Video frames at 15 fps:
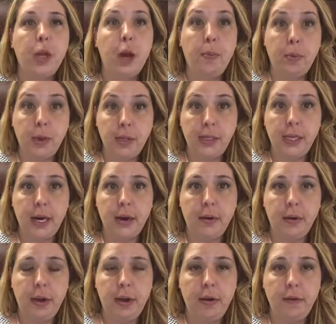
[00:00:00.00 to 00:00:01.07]
a
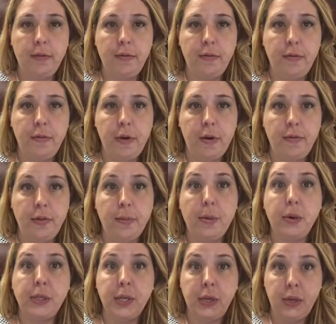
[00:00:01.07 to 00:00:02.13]
printout of the
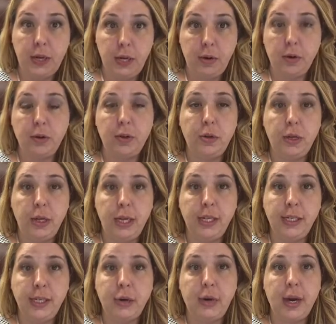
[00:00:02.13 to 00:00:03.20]
person that you're
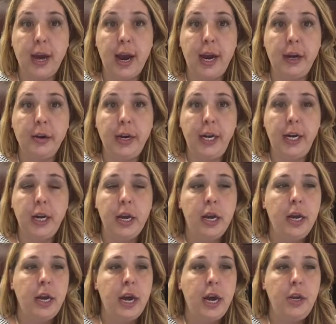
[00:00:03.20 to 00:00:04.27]
considering hiring,
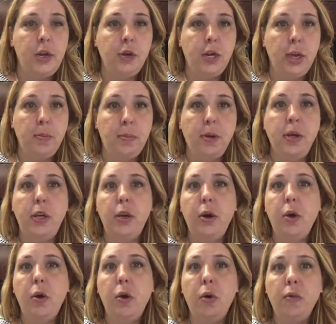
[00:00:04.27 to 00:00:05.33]
and you can put it
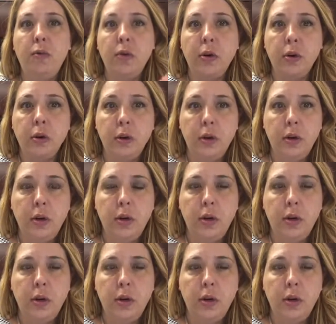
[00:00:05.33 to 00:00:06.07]
over